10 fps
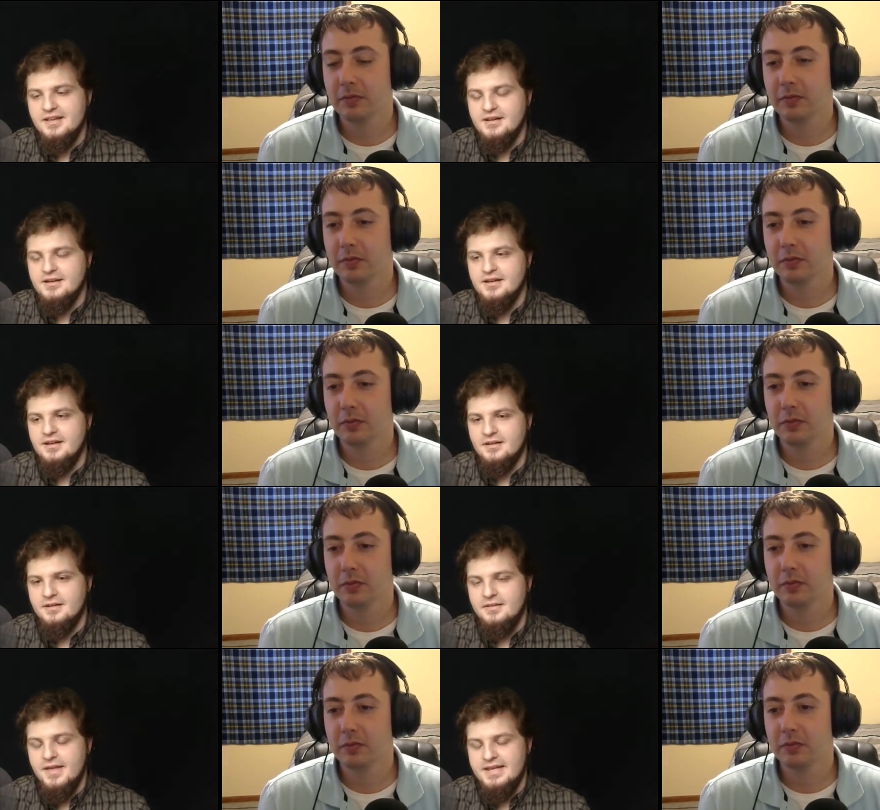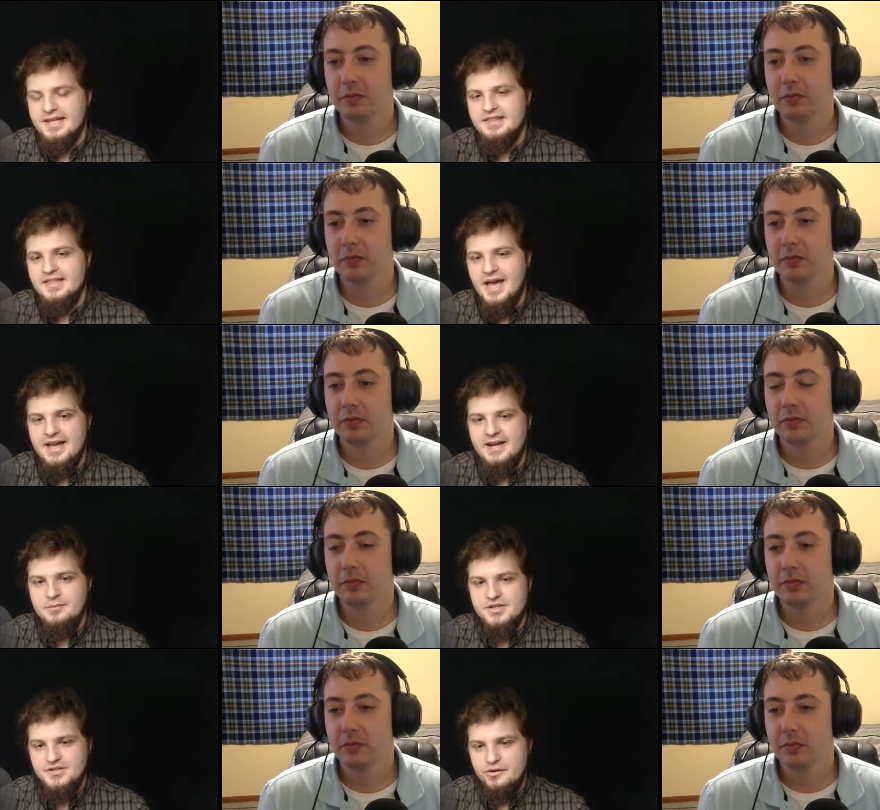Speaker 1: Uh, that in the
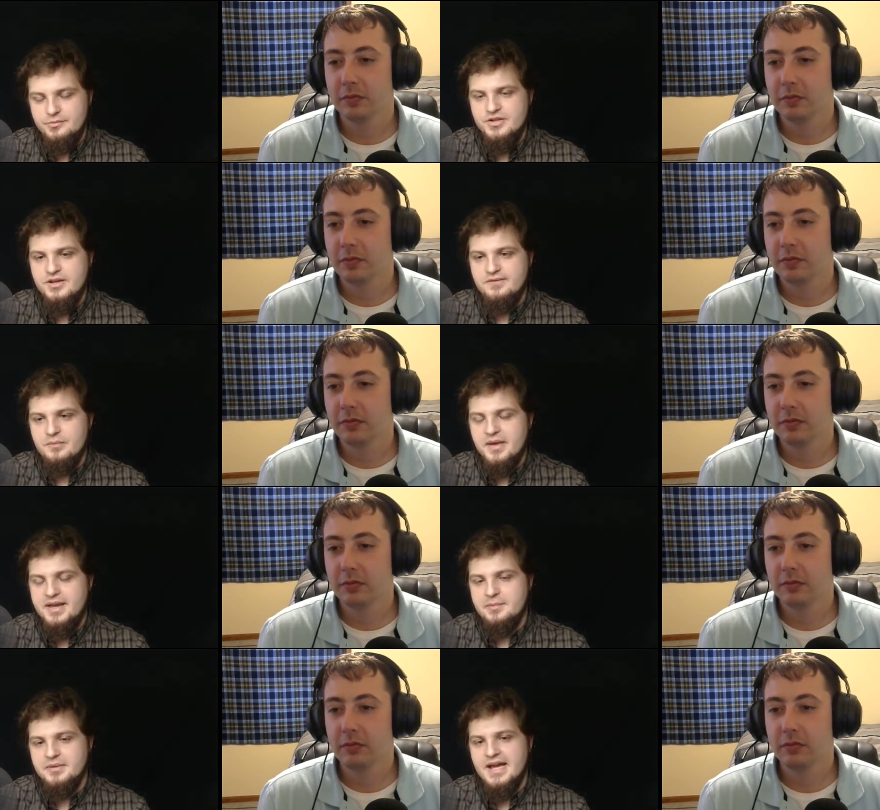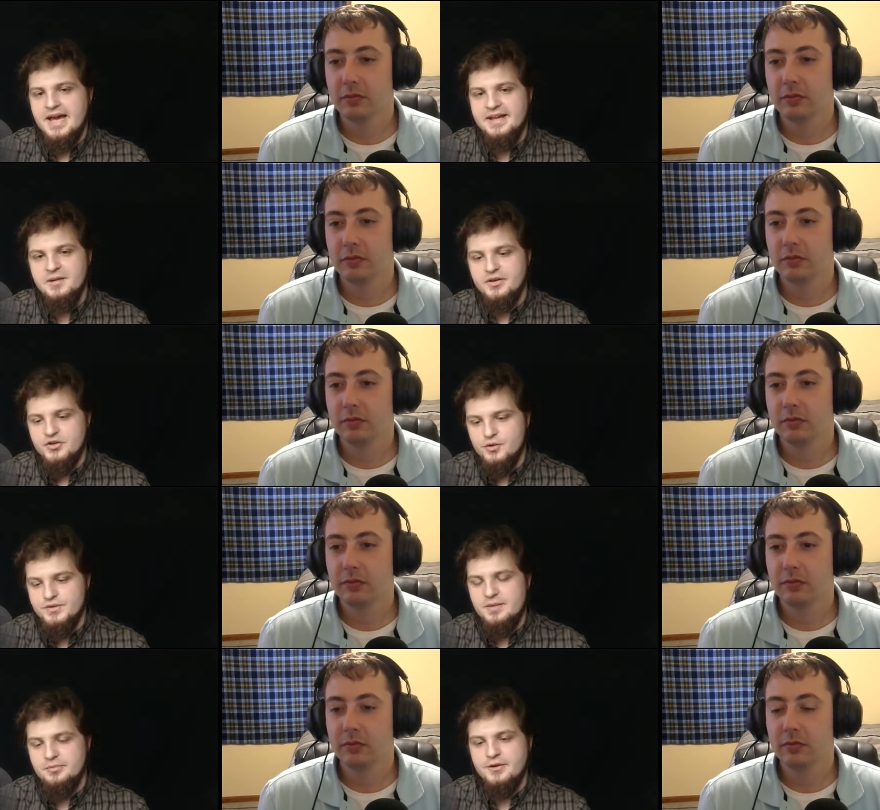item description, if you pick up an item, it
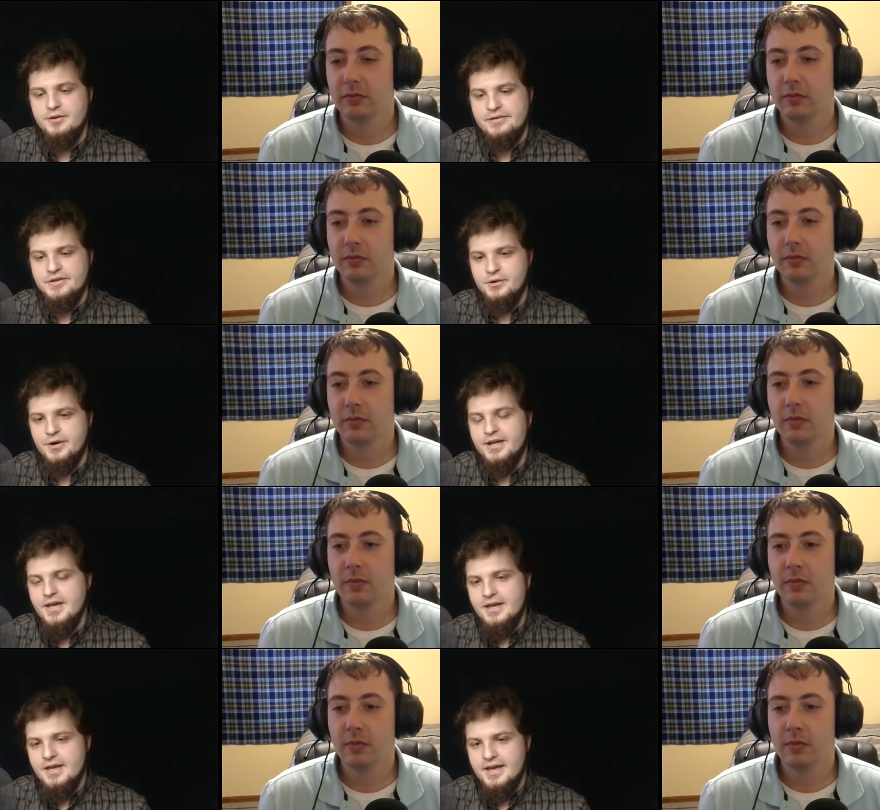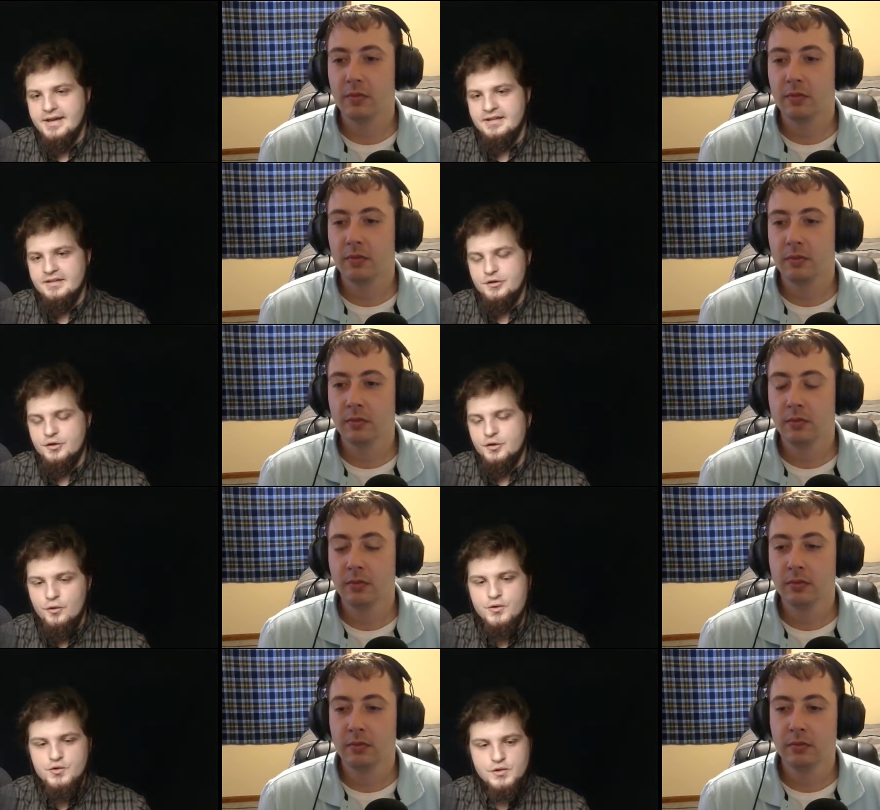shows up in your inventory. And you
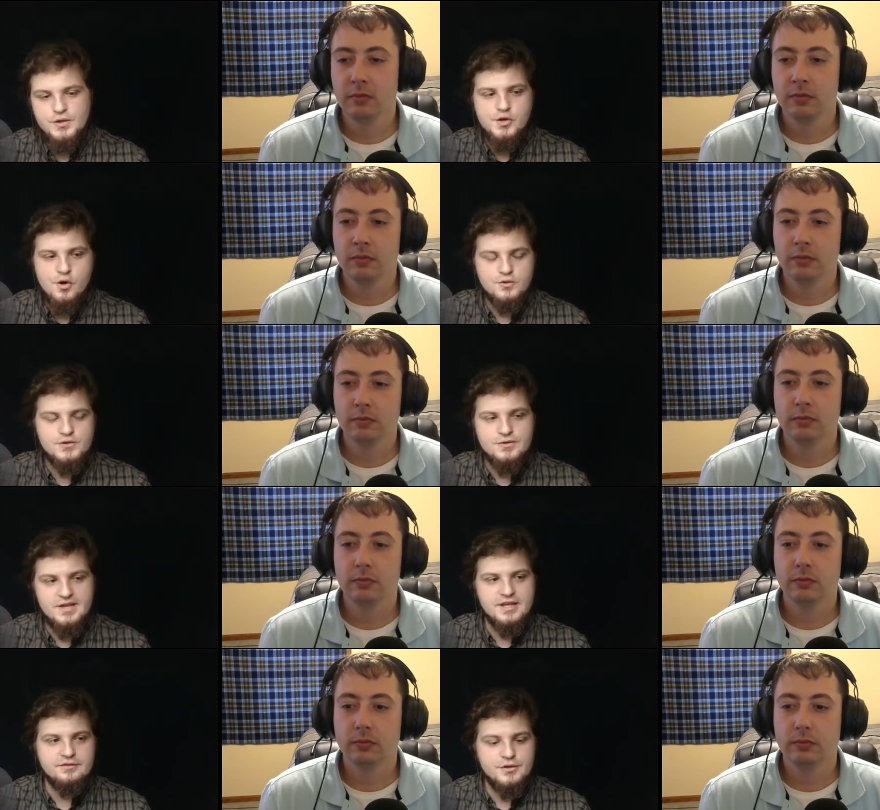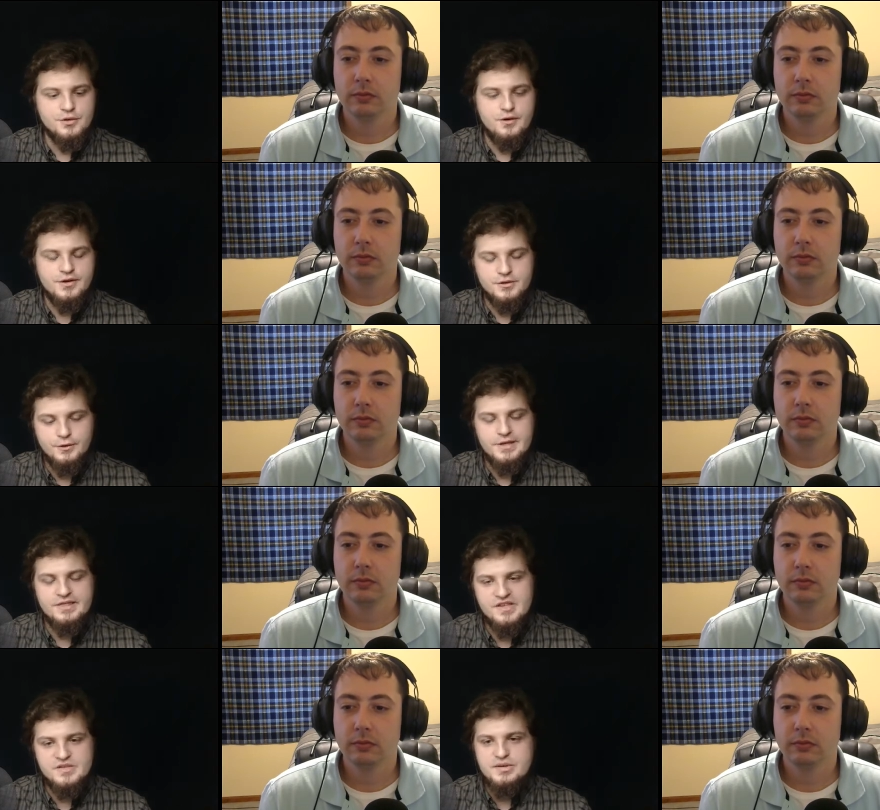don't usually go to the inventory to look
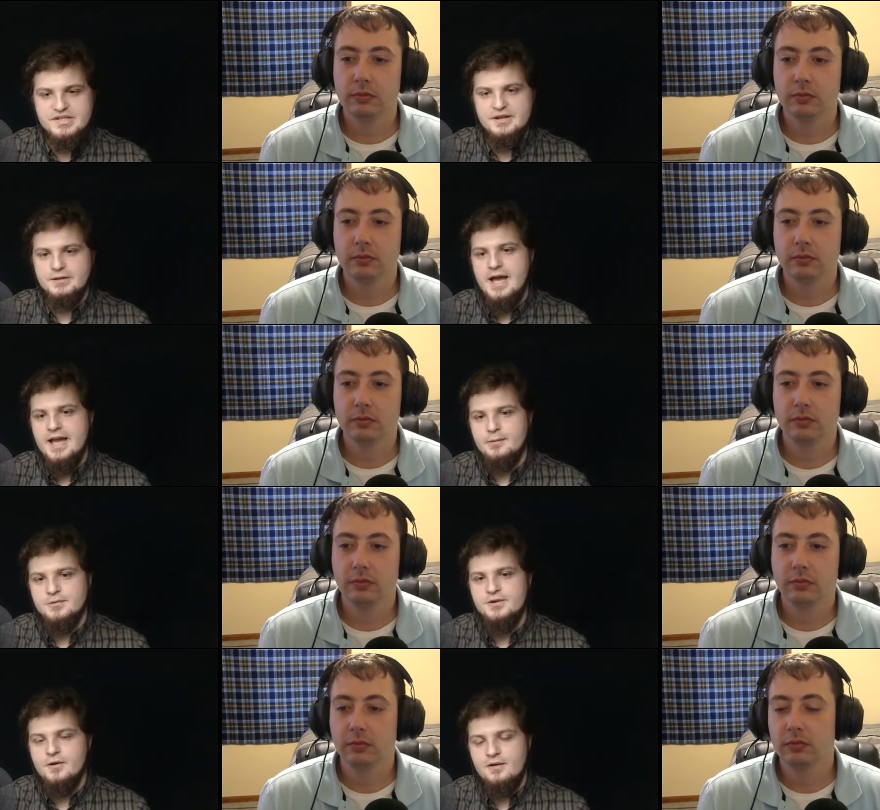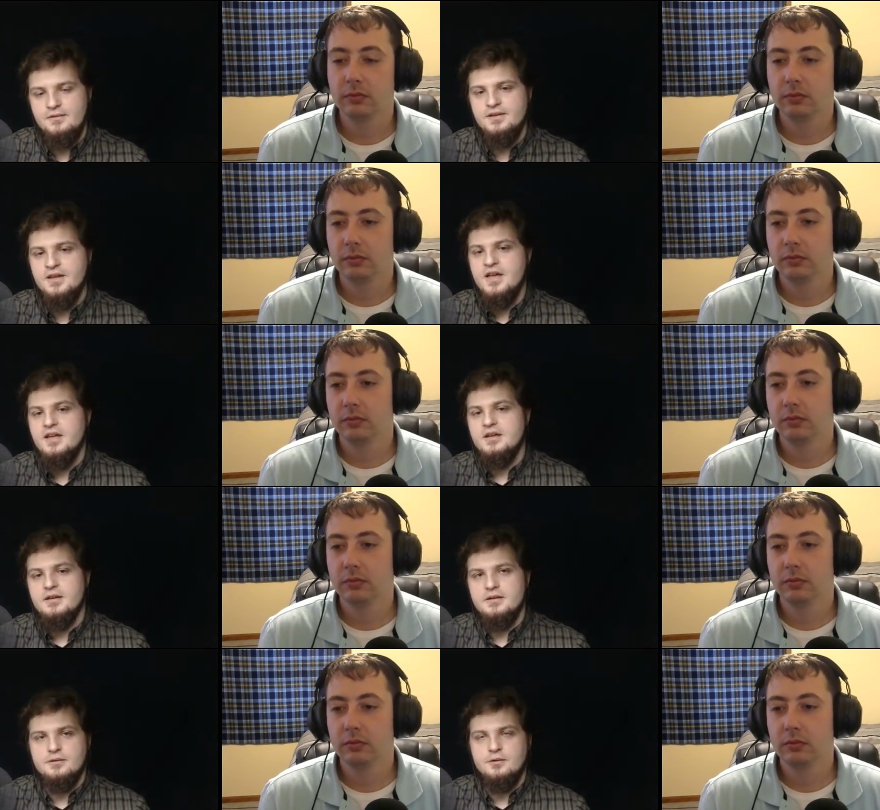at this particular item too often
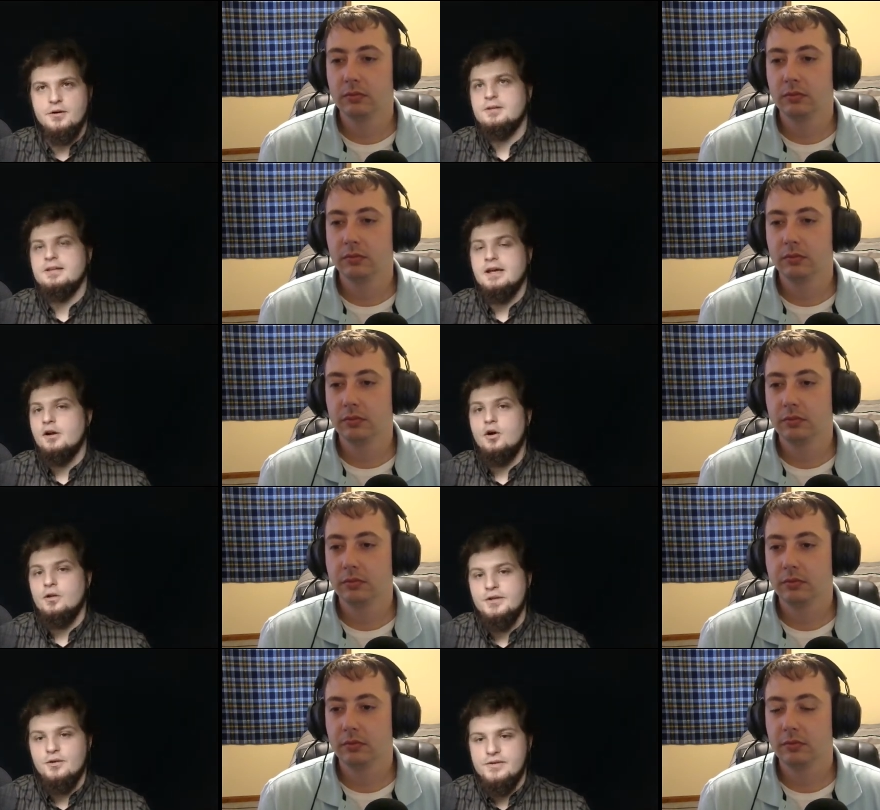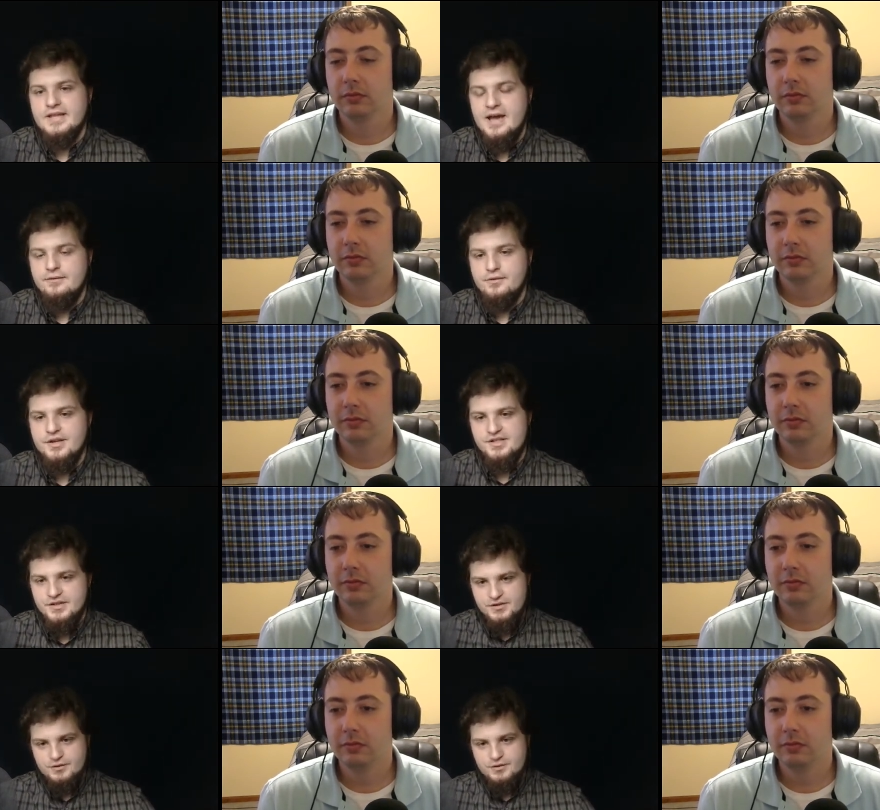or at all. You don't really have reason. It's,